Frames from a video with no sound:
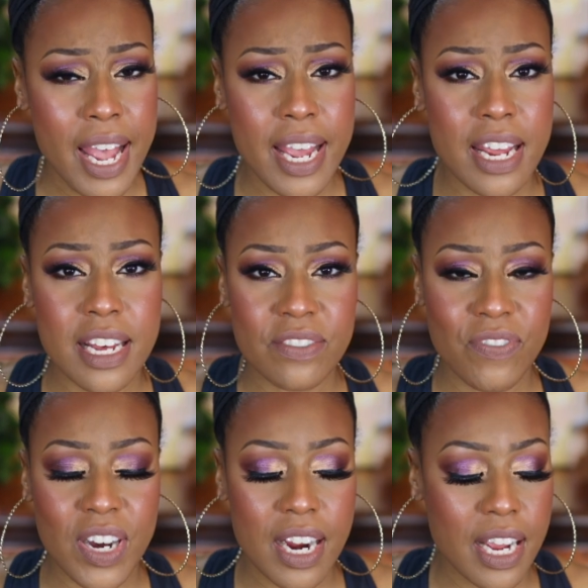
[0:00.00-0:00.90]
And as
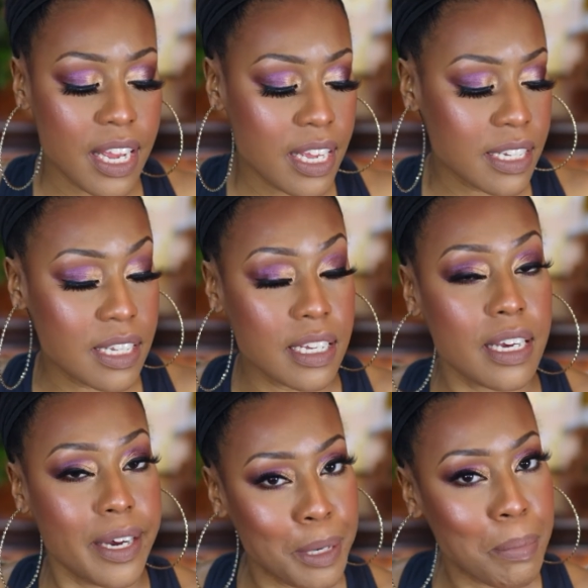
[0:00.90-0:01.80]
far as
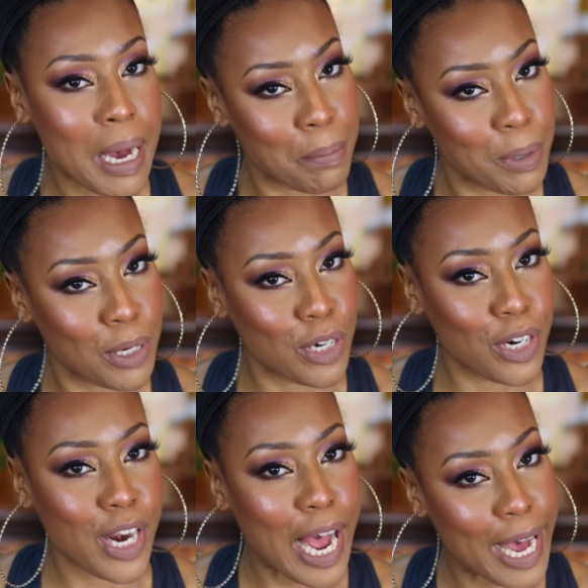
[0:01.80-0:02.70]
the
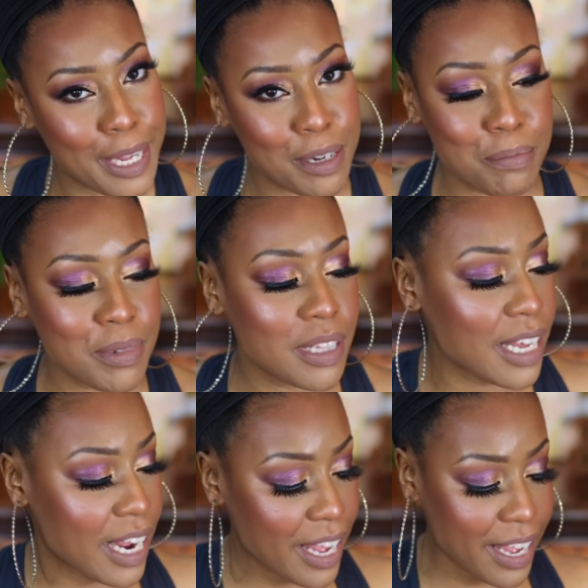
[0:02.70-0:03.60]
unpopular item
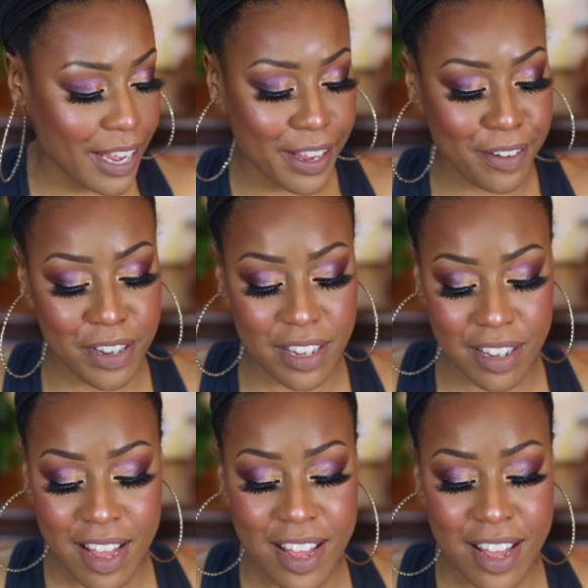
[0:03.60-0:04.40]
that I have,